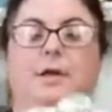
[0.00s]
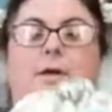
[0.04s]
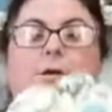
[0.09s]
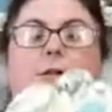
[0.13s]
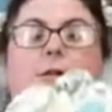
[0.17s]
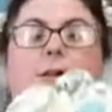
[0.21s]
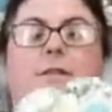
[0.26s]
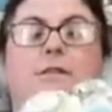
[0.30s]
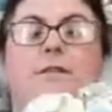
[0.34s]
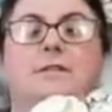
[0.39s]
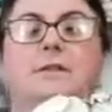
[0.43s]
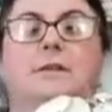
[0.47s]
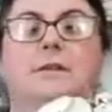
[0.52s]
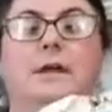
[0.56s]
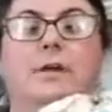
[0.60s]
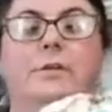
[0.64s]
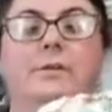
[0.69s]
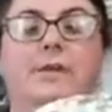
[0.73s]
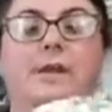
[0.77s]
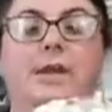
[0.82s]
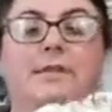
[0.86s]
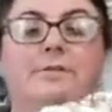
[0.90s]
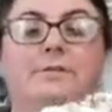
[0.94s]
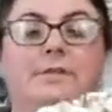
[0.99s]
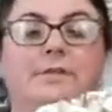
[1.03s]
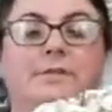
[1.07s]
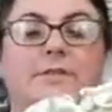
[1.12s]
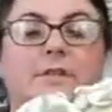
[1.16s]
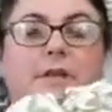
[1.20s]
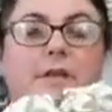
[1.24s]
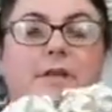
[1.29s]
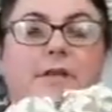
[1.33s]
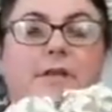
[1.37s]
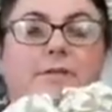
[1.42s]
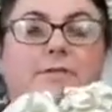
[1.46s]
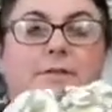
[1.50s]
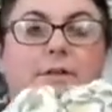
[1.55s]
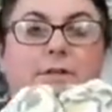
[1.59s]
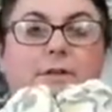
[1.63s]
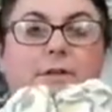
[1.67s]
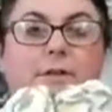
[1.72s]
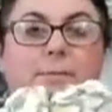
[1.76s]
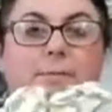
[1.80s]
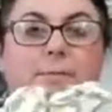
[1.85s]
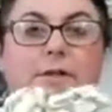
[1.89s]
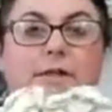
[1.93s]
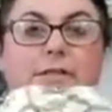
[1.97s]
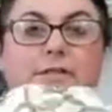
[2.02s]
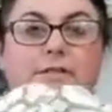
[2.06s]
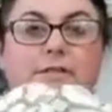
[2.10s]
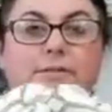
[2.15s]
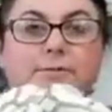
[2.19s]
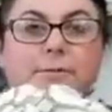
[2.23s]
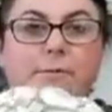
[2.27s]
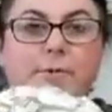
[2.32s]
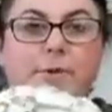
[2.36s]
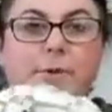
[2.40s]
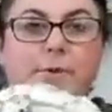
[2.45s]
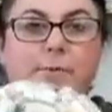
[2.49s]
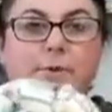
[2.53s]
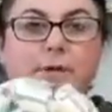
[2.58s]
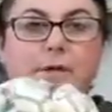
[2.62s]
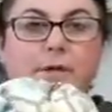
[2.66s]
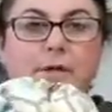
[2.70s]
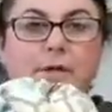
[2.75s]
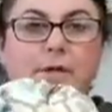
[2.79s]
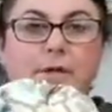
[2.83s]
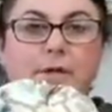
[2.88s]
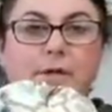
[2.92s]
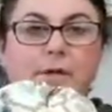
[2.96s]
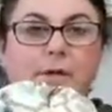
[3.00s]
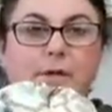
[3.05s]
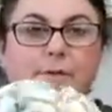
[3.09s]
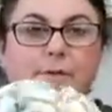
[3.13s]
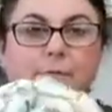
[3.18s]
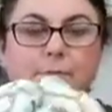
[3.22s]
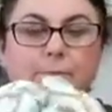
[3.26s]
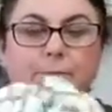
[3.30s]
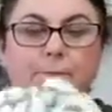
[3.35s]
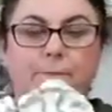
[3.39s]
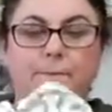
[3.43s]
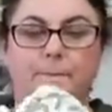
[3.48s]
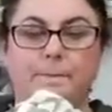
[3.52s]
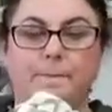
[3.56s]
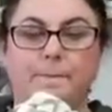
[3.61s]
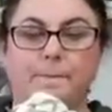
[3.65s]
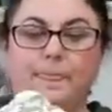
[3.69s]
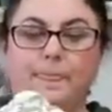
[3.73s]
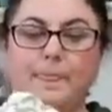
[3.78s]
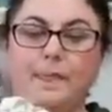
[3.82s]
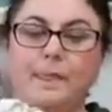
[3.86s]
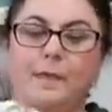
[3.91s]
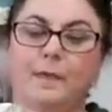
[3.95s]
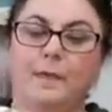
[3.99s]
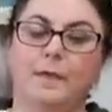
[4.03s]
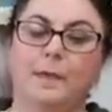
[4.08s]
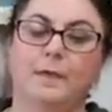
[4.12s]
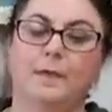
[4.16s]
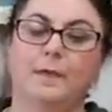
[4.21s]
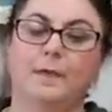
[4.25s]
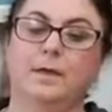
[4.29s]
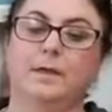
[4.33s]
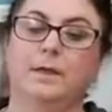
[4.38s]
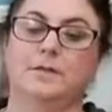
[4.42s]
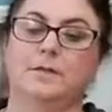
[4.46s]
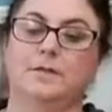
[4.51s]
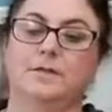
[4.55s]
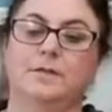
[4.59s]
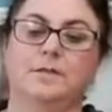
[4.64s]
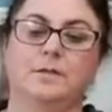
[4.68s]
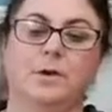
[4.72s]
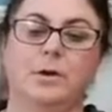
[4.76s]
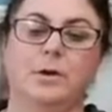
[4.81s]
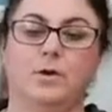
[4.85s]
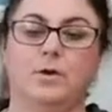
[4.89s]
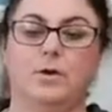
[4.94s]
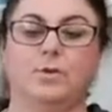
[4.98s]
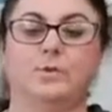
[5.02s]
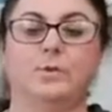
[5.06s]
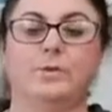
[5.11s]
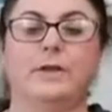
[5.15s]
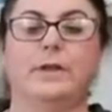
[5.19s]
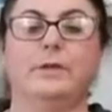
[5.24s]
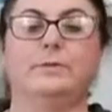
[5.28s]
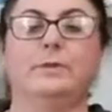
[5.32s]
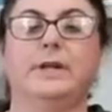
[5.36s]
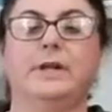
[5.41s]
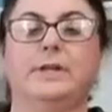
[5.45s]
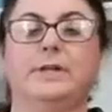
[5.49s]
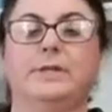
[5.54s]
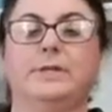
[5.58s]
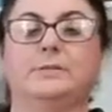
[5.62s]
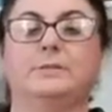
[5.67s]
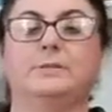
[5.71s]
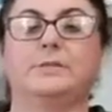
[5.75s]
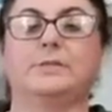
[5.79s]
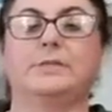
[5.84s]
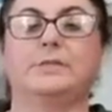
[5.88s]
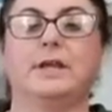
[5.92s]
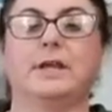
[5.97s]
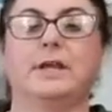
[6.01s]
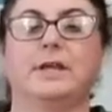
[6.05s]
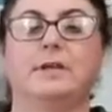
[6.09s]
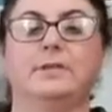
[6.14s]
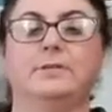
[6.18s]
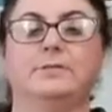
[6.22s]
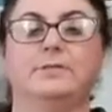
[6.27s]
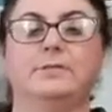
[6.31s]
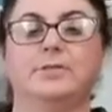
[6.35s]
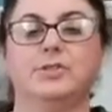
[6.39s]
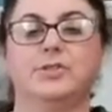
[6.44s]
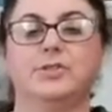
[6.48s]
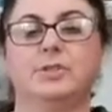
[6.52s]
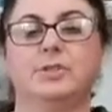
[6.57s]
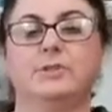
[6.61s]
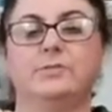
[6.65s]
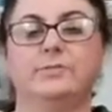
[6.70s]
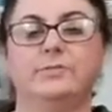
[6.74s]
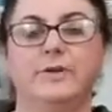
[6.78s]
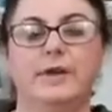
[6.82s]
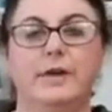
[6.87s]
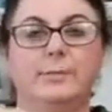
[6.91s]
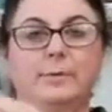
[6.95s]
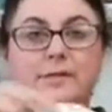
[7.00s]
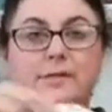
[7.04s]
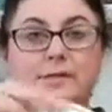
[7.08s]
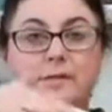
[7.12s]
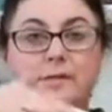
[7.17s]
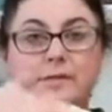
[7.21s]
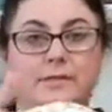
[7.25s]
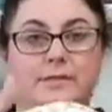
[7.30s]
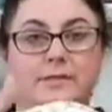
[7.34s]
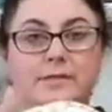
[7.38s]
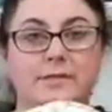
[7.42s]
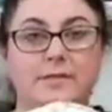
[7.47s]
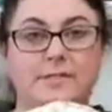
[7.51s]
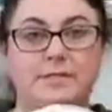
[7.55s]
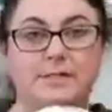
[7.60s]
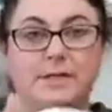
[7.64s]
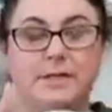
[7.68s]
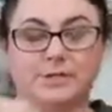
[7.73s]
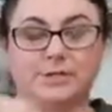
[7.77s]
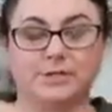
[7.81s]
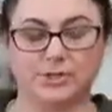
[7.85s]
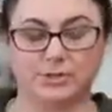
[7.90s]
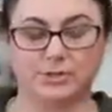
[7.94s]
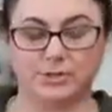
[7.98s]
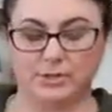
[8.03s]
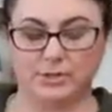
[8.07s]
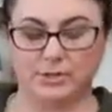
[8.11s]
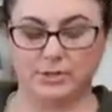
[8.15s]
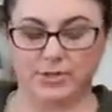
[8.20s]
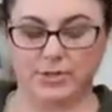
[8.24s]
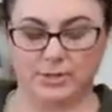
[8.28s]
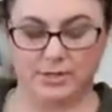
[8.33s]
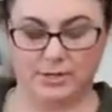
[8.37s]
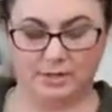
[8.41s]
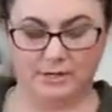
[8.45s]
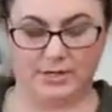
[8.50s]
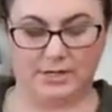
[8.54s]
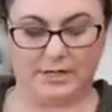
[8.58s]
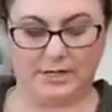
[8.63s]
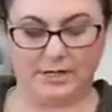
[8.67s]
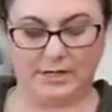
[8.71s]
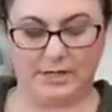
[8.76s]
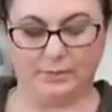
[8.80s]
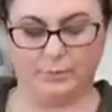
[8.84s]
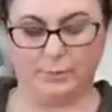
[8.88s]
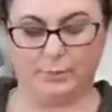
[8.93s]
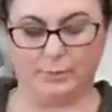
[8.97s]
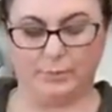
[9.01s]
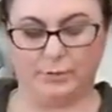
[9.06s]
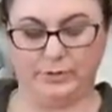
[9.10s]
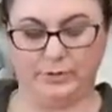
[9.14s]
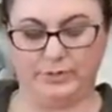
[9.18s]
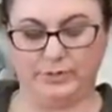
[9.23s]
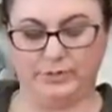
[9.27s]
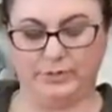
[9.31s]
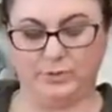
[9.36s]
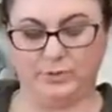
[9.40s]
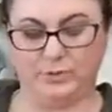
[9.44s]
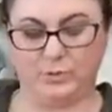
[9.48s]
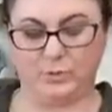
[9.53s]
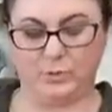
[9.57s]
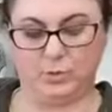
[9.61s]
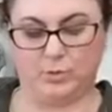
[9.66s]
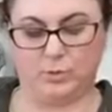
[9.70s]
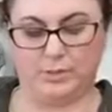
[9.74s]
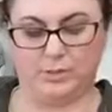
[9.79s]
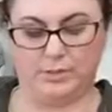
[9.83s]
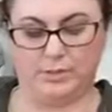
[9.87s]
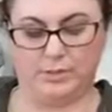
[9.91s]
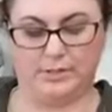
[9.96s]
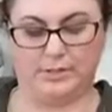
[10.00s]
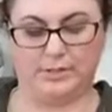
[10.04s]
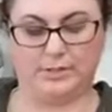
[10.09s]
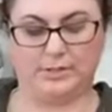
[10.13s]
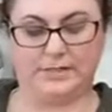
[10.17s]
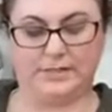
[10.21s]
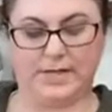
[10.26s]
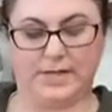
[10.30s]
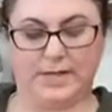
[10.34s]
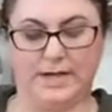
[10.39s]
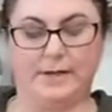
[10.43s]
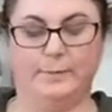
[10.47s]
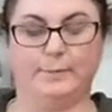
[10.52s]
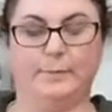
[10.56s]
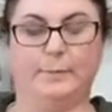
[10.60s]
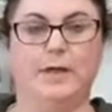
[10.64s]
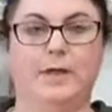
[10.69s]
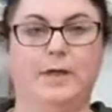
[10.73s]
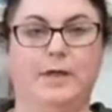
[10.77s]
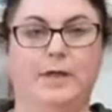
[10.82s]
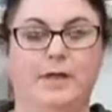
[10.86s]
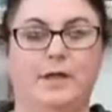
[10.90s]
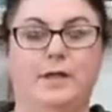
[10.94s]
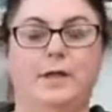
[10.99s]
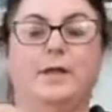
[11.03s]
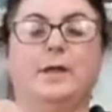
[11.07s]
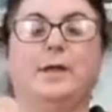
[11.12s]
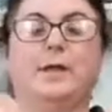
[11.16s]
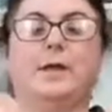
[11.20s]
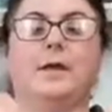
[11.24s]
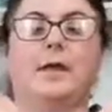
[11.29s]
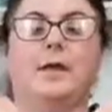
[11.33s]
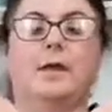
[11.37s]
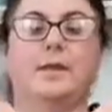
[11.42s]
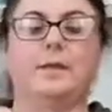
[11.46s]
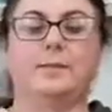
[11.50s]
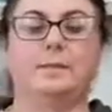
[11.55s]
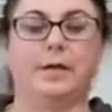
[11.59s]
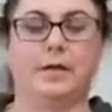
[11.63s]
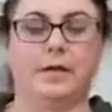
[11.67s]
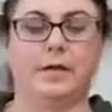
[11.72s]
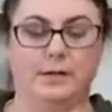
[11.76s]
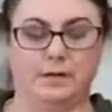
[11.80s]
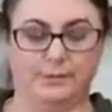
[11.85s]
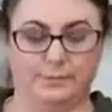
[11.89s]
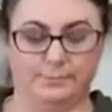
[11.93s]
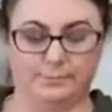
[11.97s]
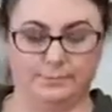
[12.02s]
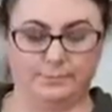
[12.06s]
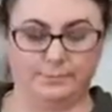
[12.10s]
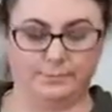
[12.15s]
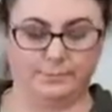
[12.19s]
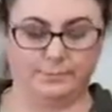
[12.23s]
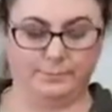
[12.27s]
Okay, so now we have this kind of a little mess of a pumpkin here. So then what I did was kind of took the fabric in the center here and kind of pulled it toward the top and the bottom.